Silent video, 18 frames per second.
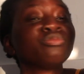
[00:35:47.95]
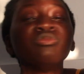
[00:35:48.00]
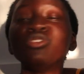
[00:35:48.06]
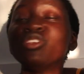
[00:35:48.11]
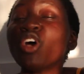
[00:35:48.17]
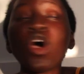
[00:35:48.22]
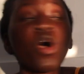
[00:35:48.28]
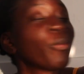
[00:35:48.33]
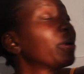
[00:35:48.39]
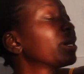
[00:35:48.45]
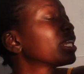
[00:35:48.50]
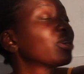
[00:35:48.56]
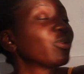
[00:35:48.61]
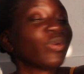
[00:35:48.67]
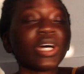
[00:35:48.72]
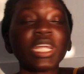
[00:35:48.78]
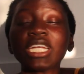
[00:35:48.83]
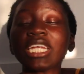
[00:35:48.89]

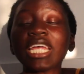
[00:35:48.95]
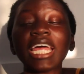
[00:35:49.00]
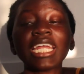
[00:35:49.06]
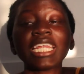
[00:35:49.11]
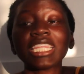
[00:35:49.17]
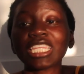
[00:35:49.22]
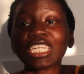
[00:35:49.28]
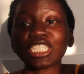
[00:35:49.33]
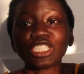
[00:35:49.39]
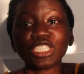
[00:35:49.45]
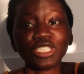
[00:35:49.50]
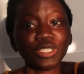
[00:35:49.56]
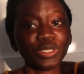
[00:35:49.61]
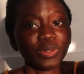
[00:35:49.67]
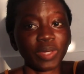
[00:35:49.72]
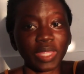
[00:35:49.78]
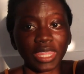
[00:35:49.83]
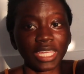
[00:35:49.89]
Nobody wanted anything to
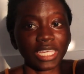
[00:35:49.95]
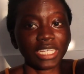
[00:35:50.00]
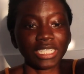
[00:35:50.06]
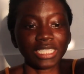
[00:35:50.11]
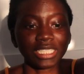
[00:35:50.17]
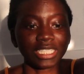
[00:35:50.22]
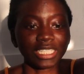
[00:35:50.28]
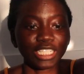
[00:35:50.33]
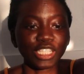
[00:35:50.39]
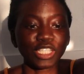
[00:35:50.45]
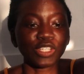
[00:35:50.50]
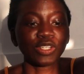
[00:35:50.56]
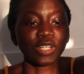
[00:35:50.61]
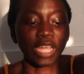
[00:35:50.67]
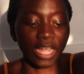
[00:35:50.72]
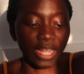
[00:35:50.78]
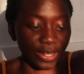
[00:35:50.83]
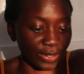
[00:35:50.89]
do with it. So
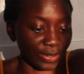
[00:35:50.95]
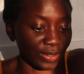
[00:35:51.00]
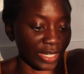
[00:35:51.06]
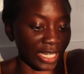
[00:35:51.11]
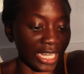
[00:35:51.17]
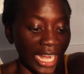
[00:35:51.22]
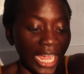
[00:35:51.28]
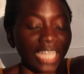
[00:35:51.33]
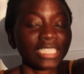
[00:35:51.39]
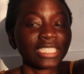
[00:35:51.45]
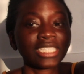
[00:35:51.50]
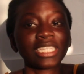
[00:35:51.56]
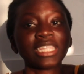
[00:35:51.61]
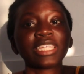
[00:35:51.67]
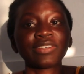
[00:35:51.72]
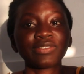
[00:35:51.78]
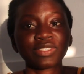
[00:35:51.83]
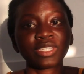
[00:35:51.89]
now it has to
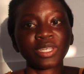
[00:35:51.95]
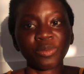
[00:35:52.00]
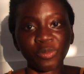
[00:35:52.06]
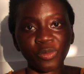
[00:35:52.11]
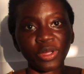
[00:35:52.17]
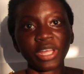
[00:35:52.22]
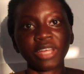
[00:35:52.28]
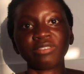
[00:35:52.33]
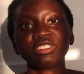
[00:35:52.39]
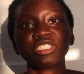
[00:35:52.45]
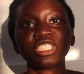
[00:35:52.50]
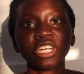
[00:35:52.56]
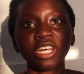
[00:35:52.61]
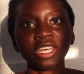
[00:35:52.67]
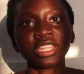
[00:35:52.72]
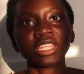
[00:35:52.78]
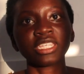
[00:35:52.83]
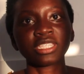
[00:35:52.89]
live somewhere. I've
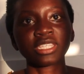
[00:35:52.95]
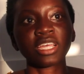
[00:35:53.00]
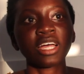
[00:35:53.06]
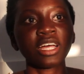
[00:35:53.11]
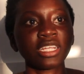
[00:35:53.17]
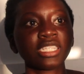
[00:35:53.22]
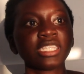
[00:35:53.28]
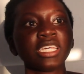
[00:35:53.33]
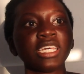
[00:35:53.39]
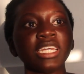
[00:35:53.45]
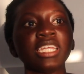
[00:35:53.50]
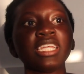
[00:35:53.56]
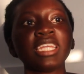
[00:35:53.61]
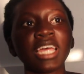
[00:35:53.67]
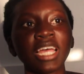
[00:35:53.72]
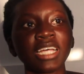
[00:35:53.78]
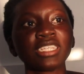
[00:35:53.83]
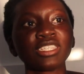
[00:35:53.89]
shot this content,
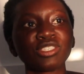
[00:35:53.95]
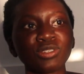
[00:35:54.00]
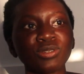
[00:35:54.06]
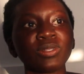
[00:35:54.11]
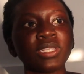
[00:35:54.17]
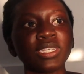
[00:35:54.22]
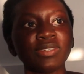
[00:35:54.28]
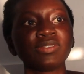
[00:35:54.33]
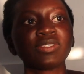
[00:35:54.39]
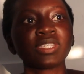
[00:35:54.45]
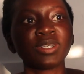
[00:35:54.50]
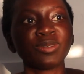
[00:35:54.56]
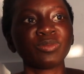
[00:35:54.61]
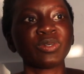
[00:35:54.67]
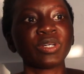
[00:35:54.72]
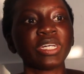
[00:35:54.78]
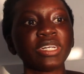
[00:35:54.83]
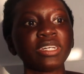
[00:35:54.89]
it has to live
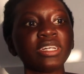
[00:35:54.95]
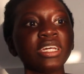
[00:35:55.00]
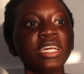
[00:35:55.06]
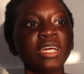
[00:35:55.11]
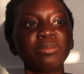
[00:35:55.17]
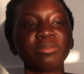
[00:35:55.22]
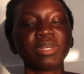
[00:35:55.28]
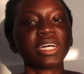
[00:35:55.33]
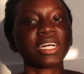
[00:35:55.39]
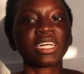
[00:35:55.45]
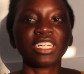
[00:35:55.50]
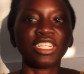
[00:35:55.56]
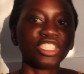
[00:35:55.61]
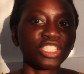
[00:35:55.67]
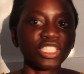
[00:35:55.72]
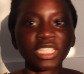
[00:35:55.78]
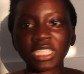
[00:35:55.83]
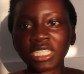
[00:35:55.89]
somewhere. I'm not
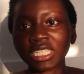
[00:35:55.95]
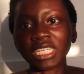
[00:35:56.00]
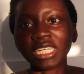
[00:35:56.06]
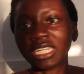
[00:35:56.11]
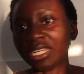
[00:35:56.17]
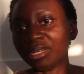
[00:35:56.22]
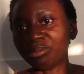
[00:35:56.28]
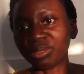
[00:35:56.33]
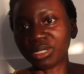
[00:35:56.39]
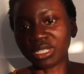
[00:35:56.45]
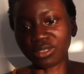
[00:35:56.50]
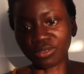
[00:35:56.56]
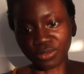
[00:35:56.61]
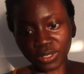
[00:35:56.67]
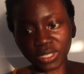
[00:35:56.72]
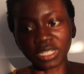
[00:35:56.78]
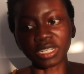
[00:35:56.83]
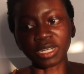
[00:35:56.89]
gonna just delete it and be
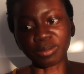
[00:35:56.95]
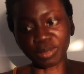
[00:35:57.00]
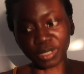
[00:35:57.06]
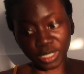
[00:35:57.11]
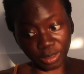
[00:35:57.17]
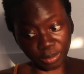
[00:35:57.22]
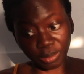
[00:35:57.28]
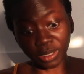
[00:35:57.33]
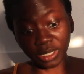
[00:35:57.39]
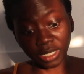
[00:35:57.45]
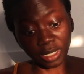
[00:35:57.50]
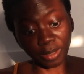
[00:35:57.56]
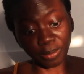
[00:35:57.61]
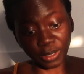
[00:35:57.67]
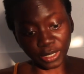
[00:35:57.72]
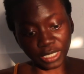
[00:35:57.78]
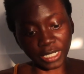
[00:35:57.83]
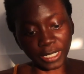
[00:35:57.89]
defeated. I'm gonna put it
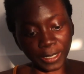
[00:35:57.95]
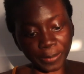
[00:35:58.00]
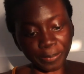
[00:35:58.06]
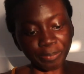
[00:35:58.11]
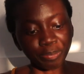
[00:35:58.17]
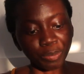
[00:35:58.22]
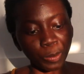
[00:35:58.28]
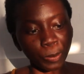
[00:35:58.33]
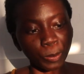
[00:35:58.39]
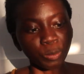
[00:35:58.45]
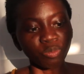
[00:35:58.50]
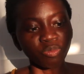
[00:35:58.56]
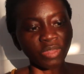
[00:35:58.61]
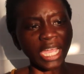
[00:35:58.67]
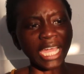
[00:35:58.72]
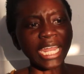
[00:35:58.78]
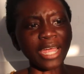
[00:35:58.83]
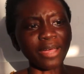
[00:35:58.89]
up on here.
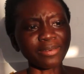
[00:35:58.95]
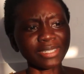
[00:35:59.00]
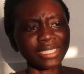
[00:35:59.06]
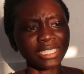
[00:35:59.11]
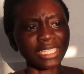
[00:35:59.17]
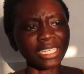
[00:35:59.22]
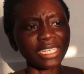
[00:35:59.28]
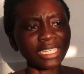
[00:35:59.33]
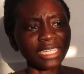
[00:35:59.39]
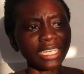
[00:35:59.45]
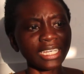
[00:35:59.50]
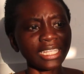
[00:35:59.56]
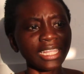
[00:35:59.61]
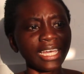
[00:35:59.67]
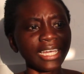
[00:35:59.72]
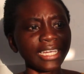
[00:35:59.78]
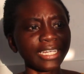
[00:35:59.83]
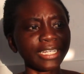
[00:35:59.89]
And I was
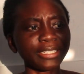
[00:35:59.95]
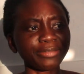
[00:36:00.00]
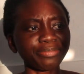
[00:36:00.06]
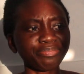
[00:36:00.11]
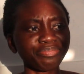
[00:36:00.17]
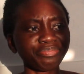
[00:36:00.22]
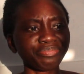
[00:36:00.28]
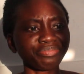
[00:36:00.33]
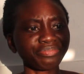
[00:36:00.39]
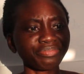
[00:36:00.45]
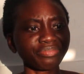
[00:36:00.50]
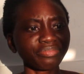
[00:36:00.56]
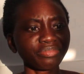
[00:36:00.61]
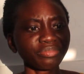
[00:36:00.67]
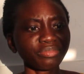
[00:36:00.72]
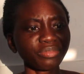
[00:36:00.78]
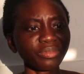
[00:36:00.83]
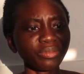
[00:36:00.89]
thinking like,
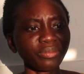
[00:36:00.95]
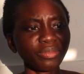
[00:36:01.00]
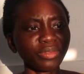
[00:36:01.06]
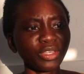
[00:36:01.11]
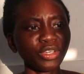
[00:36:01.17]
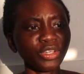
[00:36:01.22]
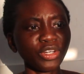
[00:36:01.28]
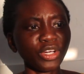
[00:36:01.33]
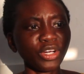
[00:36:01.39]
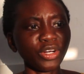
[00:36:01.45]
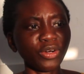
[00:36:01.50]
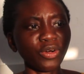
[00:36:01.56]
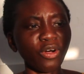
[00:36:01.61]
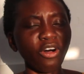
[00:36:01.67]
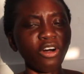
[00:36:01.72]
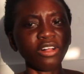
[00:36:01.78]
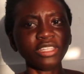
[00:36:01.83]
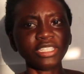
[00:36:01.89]
you
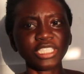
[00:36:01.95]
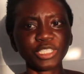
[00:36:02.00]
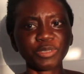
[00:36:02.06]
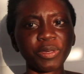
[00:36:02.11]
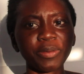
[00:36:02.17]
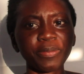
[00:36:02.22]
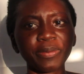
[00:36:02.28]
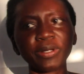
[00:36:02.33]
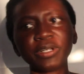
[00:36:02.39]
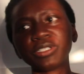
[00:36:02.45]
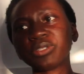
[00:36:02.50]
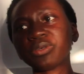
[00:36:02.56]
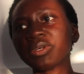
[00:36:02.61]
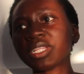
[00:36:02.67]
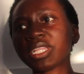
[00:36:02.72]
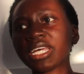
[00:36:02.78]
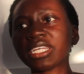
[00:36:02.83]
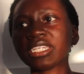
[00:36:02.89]
know, all people are
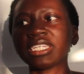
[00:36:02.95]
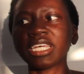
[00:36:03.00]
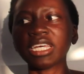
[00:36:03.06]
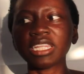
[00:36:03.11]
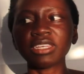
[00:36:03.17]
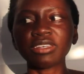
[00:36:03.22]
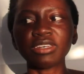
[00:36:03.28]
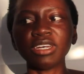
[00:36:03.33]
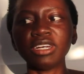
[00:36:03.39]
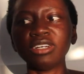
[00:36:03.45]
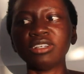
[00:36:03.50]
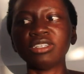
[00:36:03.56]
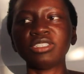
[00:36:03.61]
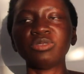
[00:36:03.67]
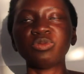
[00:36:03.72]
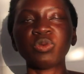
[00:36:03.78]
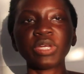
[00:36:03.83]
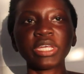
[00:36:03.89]
doing like daily
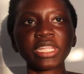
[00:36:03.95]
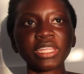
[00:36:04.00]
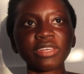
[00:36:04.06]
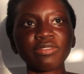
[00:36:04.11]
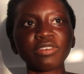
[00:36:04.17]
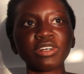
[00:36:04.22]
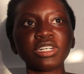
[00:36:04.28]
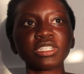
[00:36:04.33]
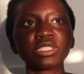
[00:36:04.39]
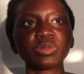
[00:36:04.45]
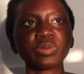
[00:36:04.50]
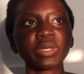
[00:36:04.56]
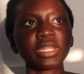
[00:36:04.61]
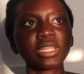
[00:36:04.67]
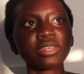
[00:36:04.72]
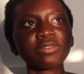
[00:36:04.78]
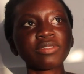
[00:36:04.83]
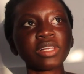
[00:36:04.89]
or weekly vlogs,
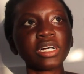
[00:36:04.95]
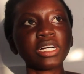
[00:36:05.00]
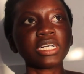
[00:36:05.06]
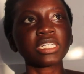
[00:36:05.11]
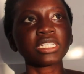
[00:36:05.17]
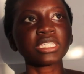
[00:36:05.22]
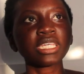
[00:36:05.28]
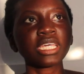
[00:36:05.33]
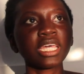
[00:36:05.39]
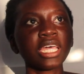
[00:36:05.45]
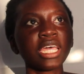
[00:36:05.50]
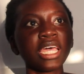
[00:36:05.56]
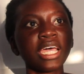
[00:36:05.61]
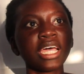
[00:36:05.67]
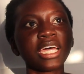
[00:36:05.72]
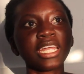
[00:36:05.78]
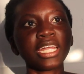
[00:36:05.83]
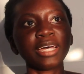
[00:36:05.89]
weekly vlogs.
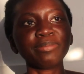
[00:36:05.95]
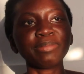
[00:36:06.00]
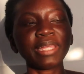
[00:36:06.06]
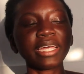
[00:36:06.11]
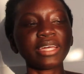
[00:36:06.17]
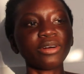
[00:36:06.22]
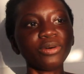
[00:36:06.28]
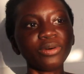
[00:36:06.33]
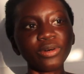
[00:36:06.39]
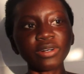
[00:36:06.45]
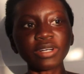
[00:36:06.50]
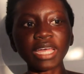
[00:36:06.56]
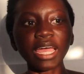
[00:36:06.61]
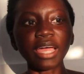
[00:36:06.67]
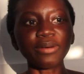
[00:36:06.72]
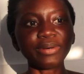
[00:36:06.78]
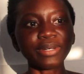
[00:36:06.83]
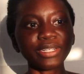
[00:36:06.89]
And I'm like, oh,
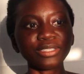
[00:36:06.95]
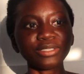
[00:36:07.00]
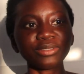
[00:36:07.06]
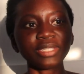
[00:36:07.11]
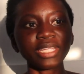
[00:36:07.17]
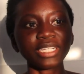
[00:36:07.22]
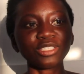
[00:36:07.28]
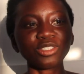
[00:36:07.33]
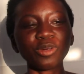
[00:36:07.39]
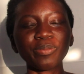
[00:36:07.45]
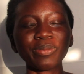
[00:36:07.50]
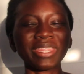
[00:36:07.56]
okay, I want to do that too.